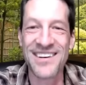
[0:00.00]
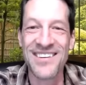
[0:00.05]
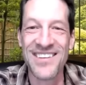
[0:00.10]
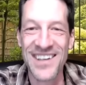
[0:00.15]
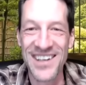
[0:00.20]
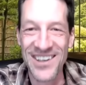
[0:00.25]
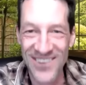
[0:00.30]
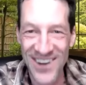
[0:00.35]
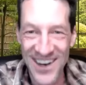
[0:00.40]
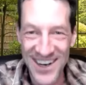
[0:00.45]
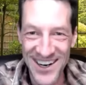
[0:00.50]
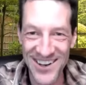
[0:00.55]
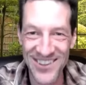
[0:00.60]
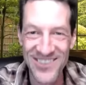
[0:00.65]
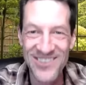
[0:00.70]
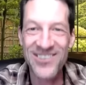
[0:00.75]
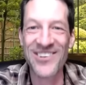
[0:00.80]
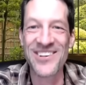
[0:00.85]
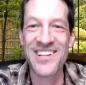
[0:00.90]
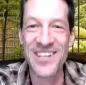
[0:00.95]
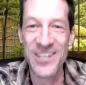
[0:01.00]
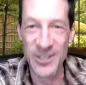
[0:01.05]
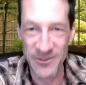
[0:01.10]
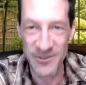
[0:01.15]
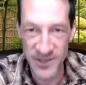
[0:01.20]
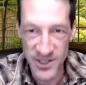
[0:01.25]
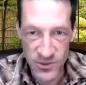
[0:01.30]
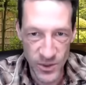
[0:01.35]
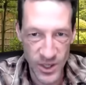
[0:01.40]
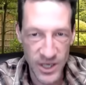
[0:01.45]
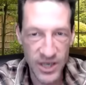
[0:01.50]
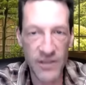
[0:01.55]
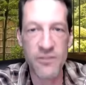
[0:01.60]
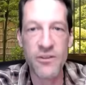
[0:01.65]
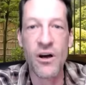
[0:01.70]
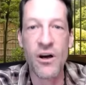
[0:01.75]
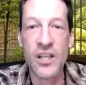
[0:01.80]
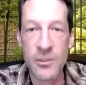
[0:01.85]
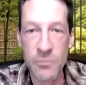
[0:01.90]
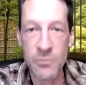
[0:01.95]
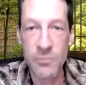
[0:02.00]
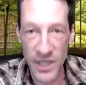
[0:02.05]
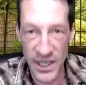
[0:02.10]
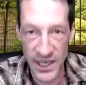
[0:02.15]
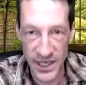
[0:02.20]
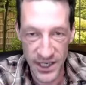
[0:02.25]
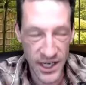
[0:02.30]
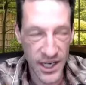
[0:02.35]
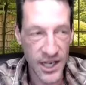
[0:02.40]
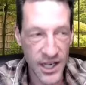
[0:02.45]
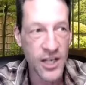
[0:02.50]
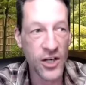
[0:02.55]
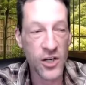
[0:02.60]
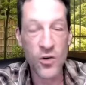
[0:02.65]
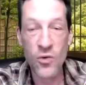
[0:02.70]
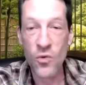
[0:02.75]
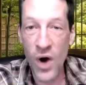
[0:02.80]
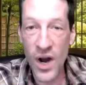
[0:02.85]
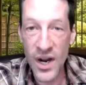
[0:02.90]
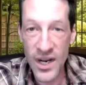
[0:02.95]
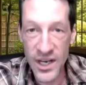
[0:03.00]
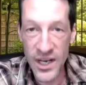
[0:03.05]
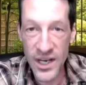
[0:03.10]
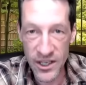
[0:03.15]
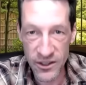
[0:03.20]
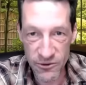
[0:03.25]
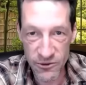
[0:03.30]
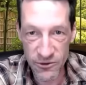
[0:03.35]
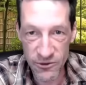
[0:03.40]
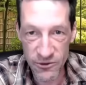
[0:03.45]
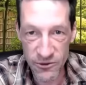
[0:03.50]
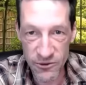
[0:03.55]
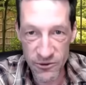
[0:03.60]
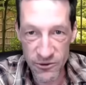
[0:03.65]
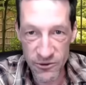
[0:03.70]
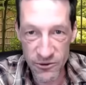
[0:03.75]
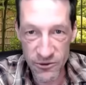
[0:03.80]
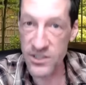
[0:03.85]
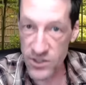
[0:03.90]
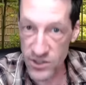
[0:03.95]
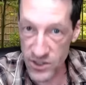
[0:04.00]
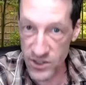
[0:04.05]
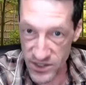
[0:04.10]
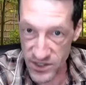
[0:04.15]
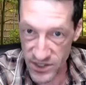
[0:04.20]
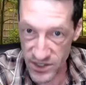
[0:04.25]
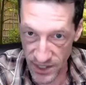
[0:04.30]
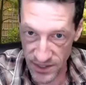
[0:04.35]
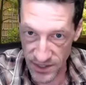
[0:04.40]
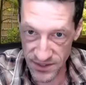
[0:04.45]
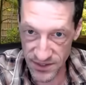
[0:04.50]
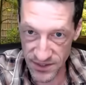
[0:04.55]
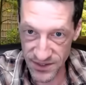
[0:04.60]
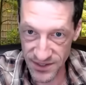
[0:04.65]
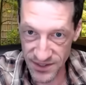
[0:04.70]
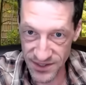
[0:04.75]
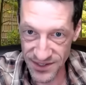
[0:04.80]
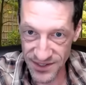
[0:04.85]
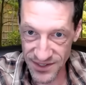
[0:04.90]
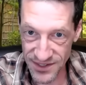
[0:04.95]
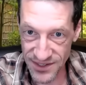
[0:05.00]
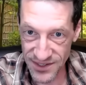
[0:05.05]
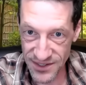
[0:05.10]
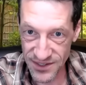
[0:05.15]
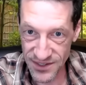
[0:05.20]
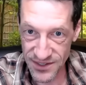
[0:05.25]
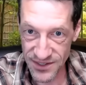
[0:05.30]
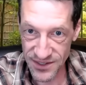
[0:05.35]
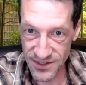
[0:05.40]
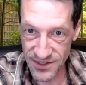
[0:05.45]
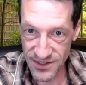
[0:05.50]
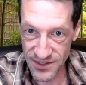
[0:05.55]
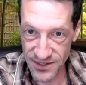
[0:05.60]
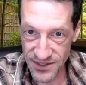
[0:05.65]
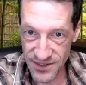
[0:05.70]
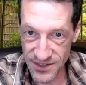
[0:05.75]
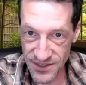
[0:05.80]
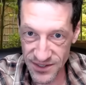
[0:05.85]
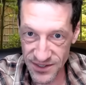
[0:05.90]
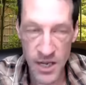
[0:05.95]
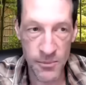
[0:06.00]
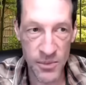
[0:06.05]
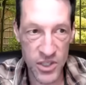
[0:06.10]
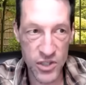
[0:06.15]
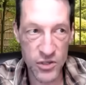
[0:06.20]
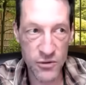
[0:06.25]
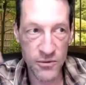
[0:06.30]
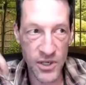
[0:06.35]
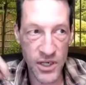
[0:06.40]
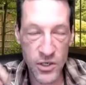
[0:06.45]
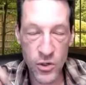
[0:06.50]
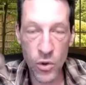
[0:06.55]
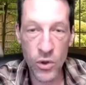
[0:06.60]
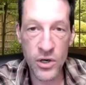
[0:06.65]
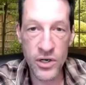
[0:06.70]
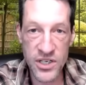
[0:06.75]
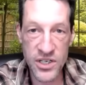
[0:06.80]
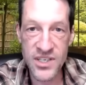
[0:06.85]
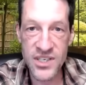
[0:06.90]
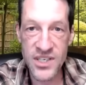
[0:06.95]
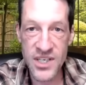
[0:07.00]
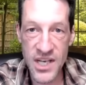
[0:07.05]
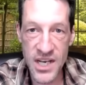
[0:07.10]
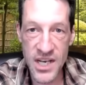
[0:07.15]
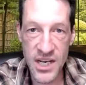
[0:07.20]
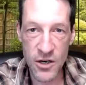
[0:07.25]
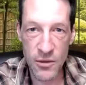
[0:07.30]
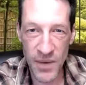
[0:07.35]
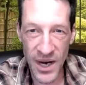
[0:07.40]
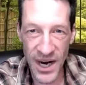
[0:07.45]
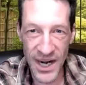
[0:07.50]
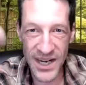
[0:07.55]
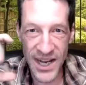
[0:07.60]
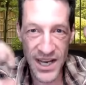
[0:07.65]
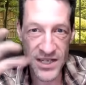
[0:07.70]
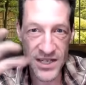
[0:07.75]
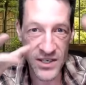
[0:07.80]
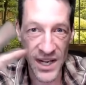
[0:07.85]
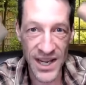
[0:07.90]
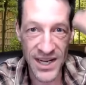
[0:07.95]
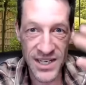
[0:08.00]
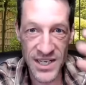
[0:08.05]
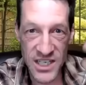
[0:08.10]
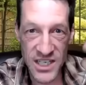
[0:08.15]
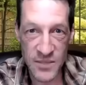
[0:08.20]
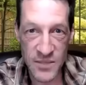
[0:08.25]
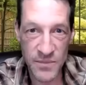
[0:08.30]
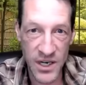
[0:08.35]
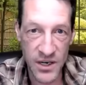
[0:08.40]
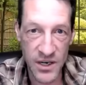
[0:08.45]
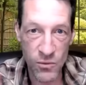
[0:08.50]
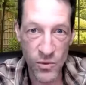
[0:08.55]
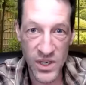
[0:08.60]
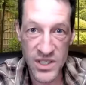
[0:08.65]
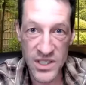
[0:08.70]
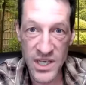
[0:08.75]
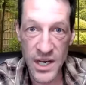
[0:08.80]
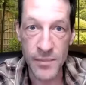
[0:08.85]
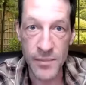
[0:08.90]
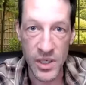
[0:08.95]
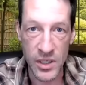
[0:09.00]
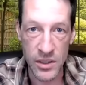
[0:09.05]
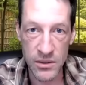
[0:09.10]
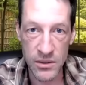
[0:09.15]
when you're walking mm-hmm. through the universe, walking on the planet, you're walking through yourself in a certain sense. Mm-hmm. Right. But you're, in order to see, your mind has to anticipate what's coming.